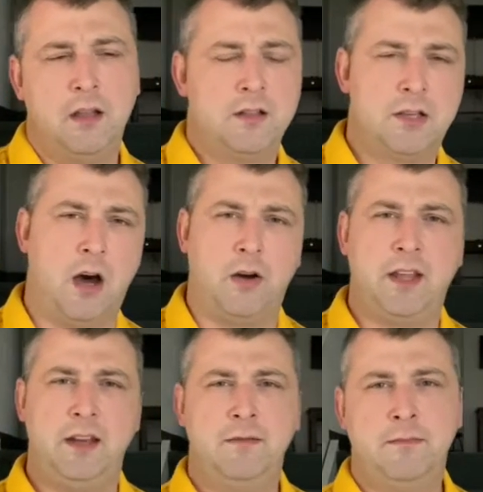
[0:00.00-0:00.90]

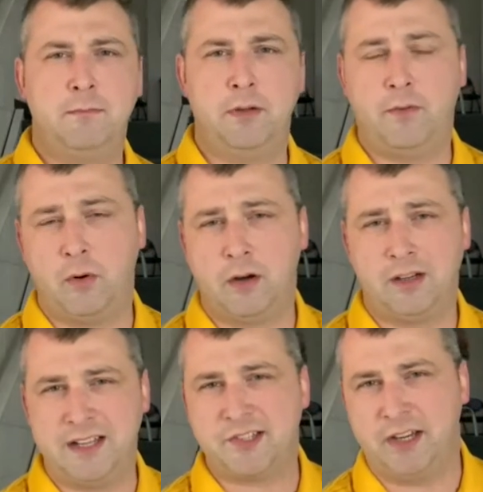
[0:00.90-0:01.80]
talking before
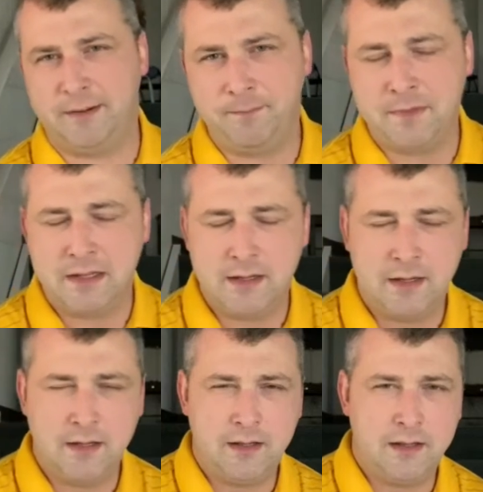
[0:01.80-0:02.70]
listening,
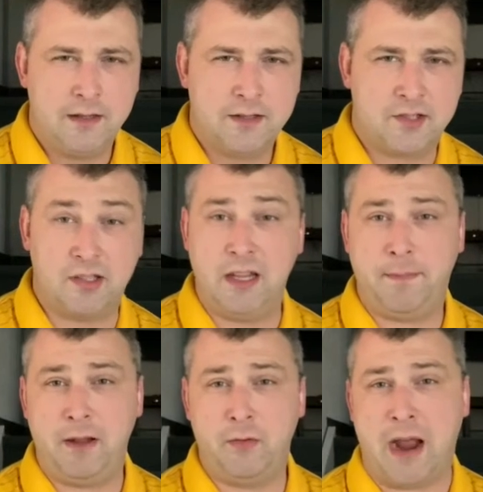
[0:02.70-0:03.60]

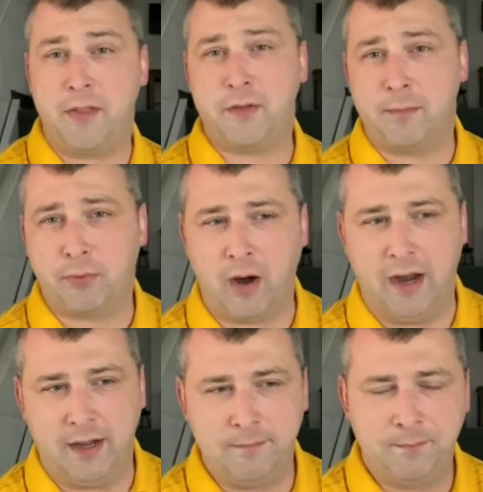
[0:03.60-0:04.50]
sleeping rather than
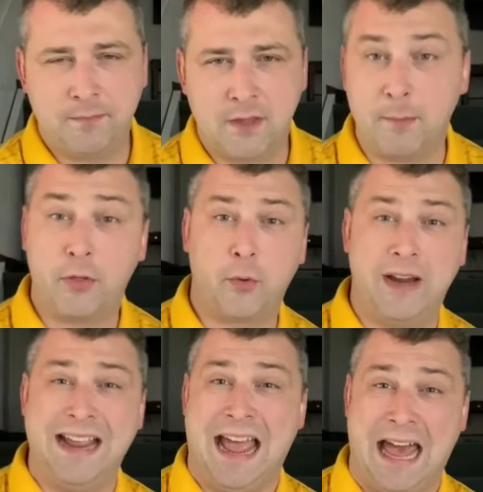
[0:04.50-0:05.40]
praying. Number
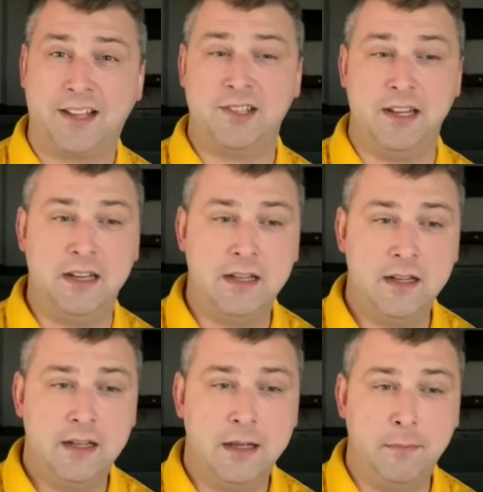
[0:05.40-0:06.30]
three, acting
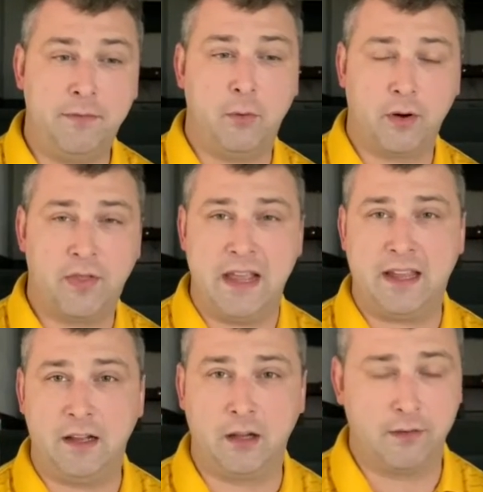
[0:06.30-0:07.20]
before
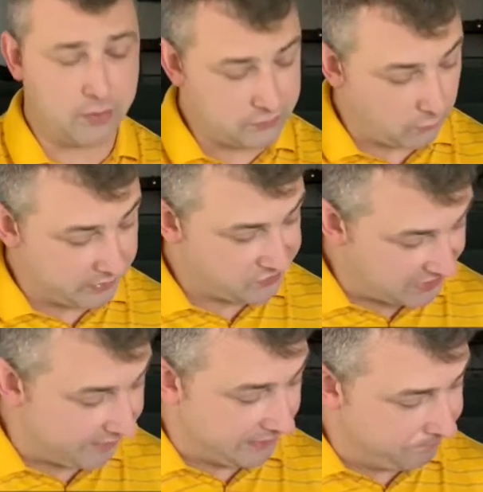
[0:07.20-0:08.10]
thinking. Look at verse
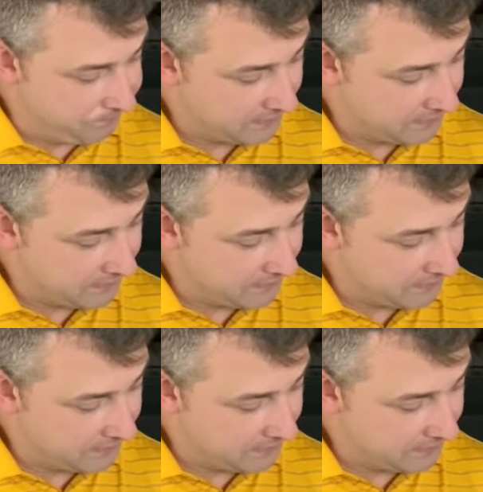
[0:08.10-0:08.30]
47.